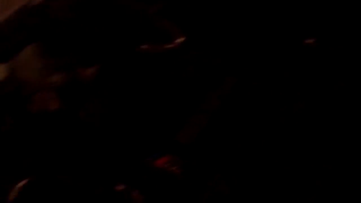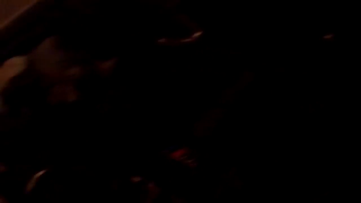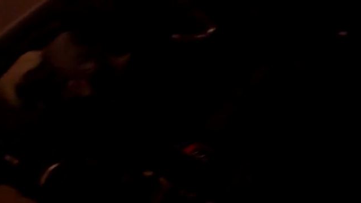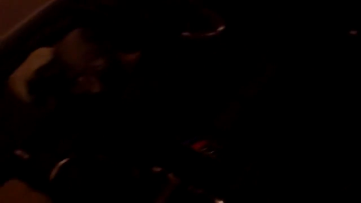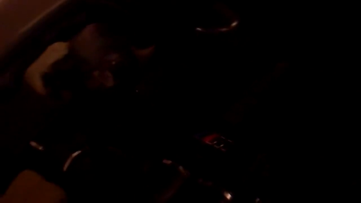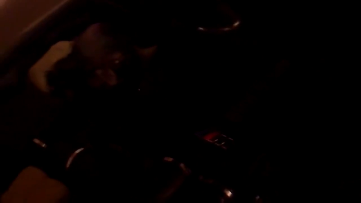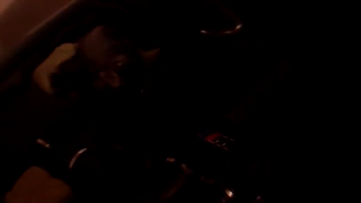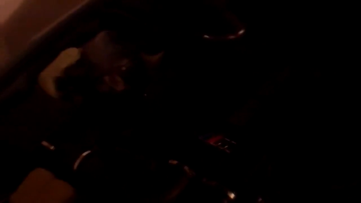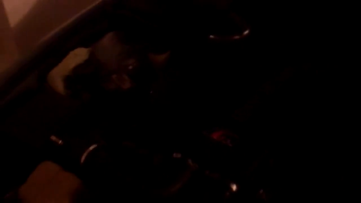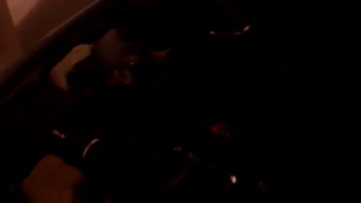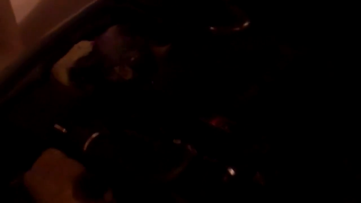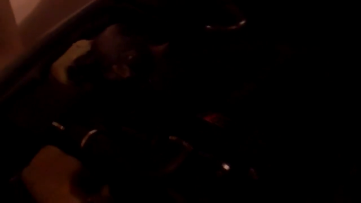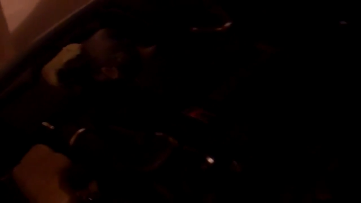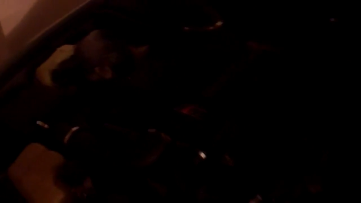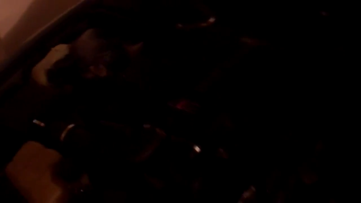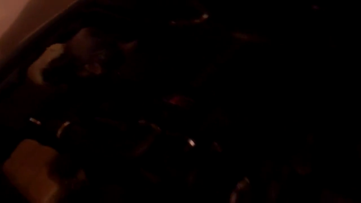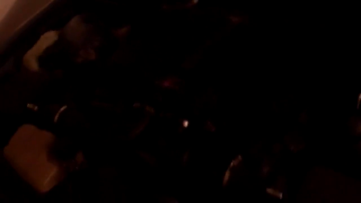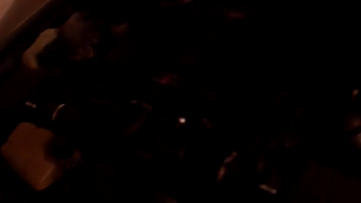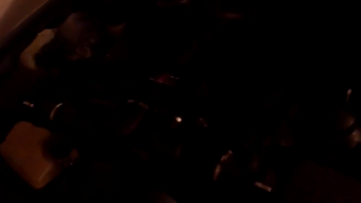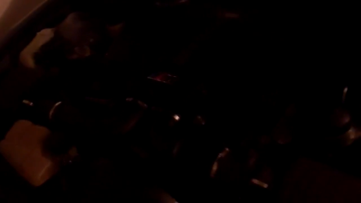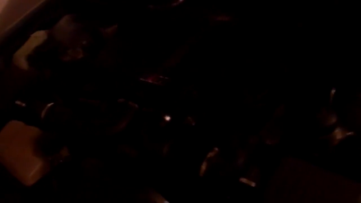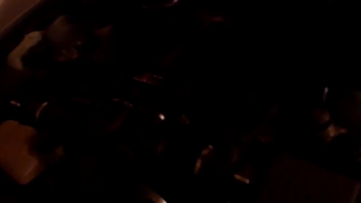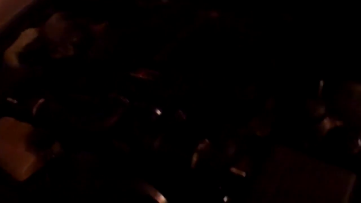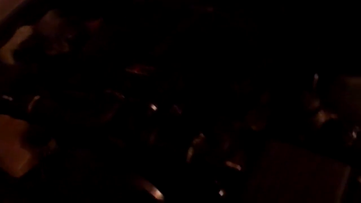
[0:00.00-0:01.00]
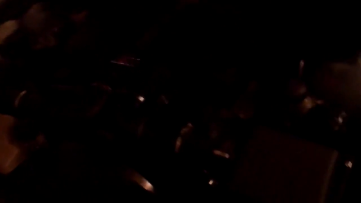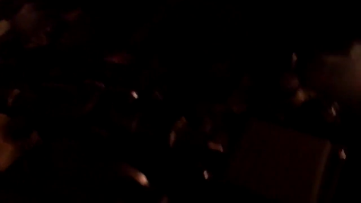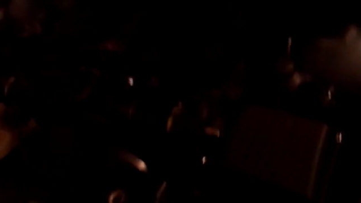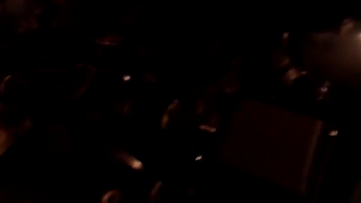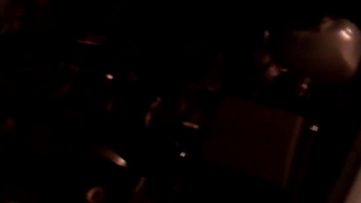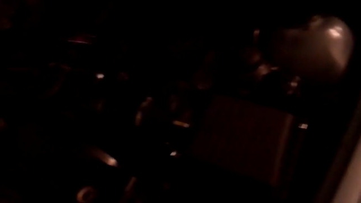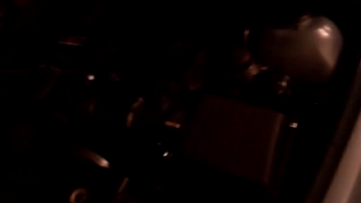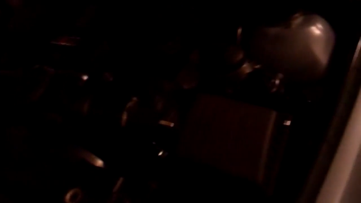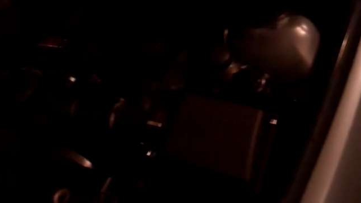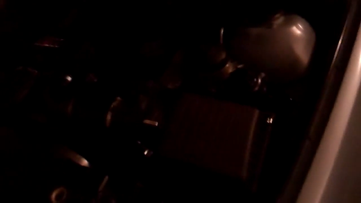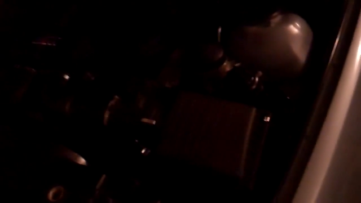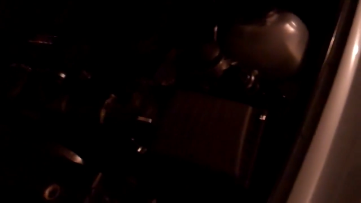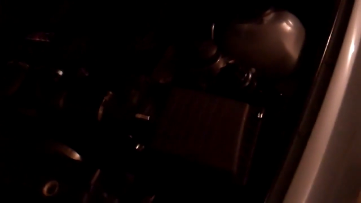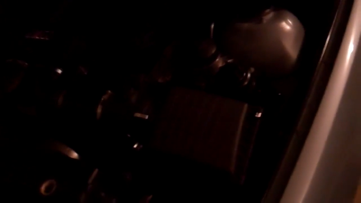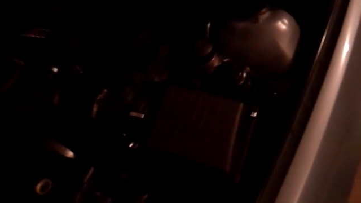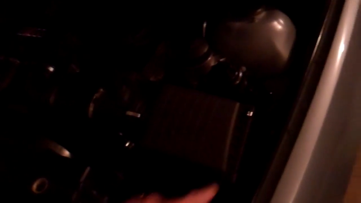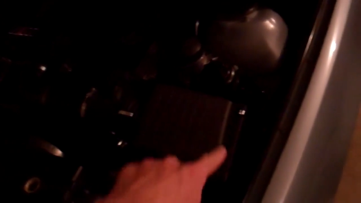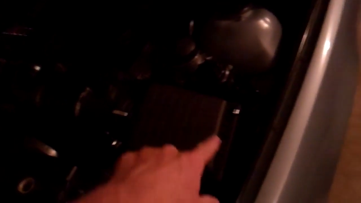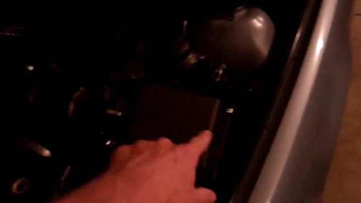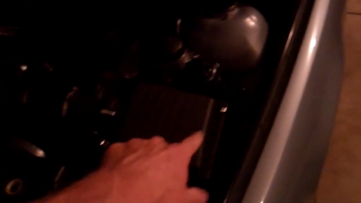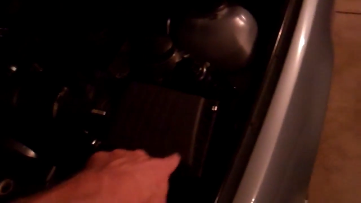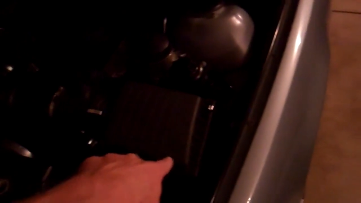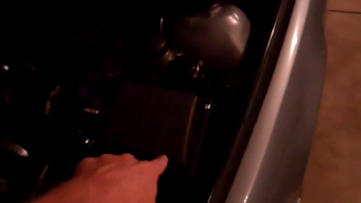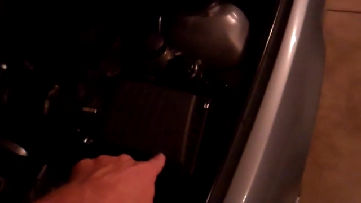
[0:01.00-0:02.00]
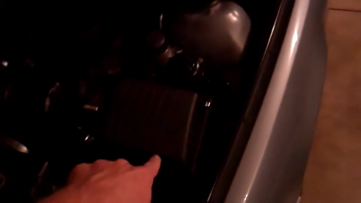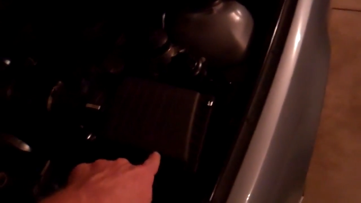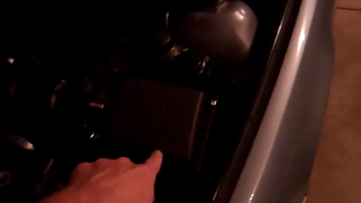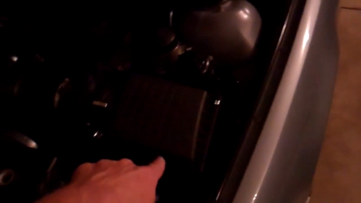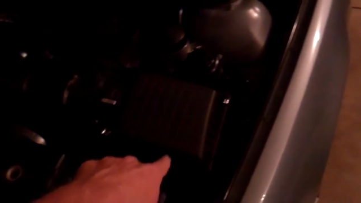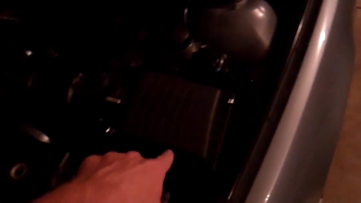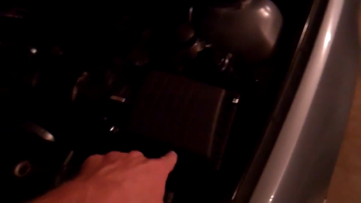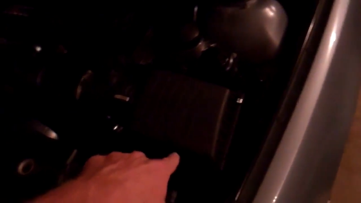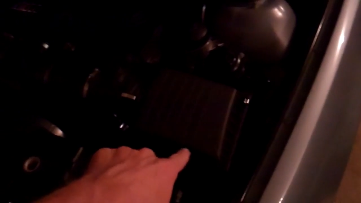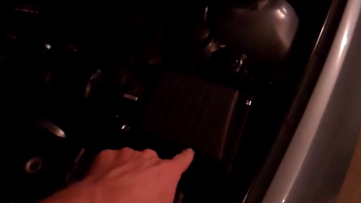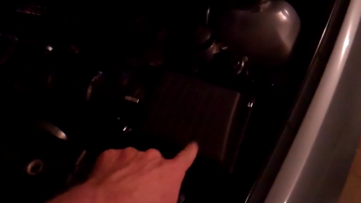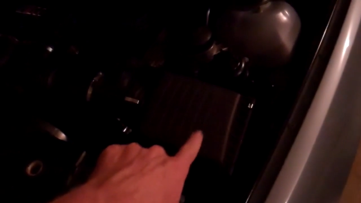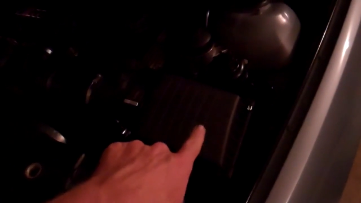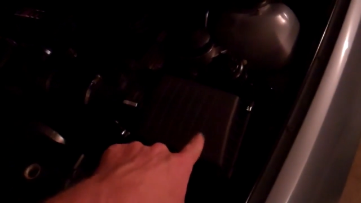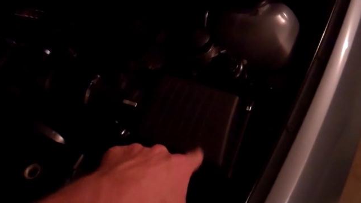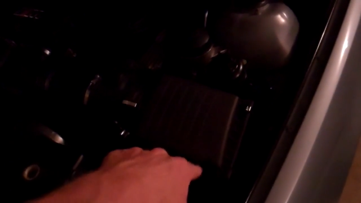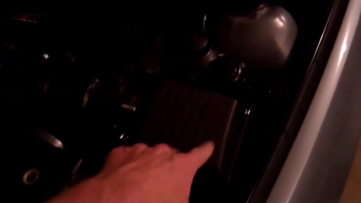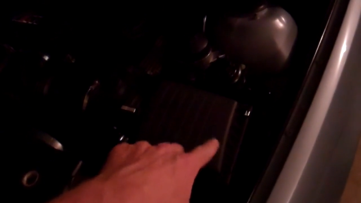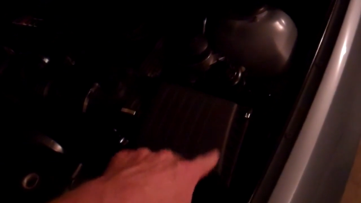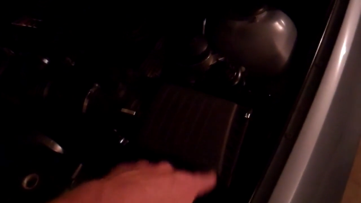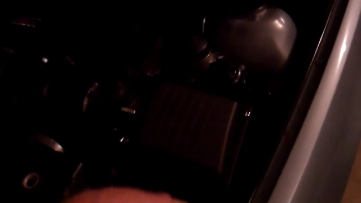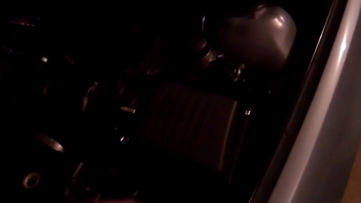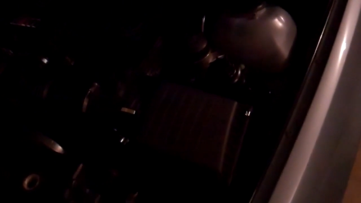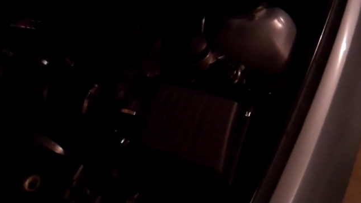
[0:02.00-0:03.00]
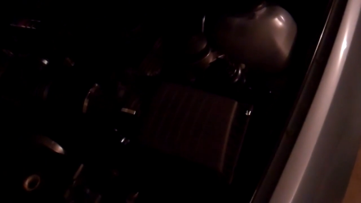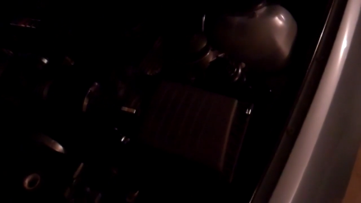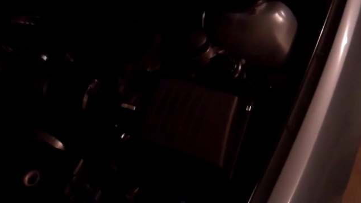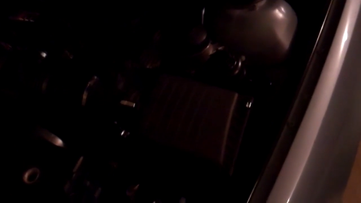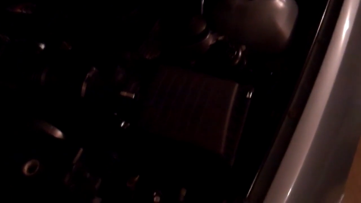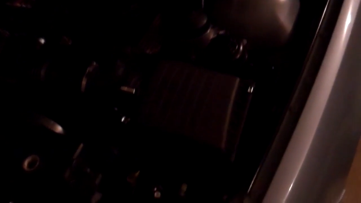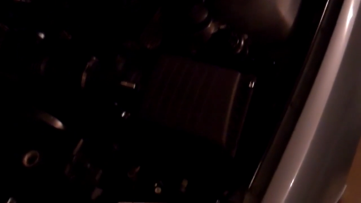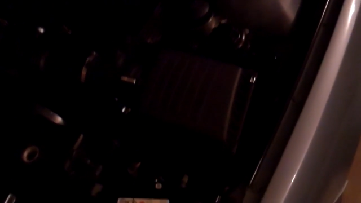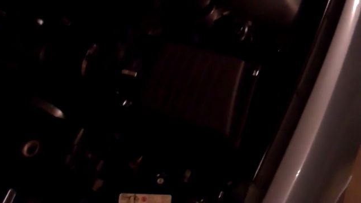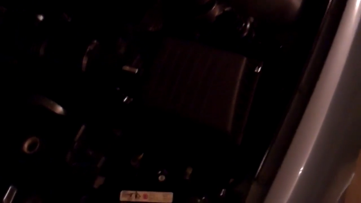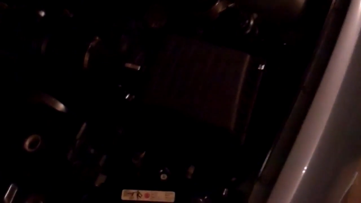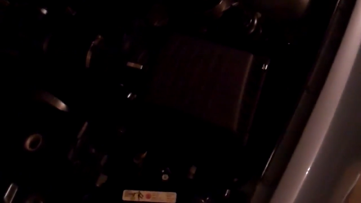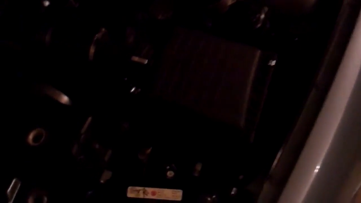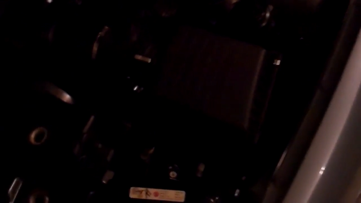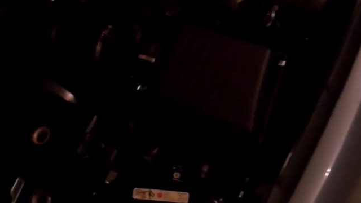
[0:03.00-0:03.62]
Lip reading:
(no speaker visible)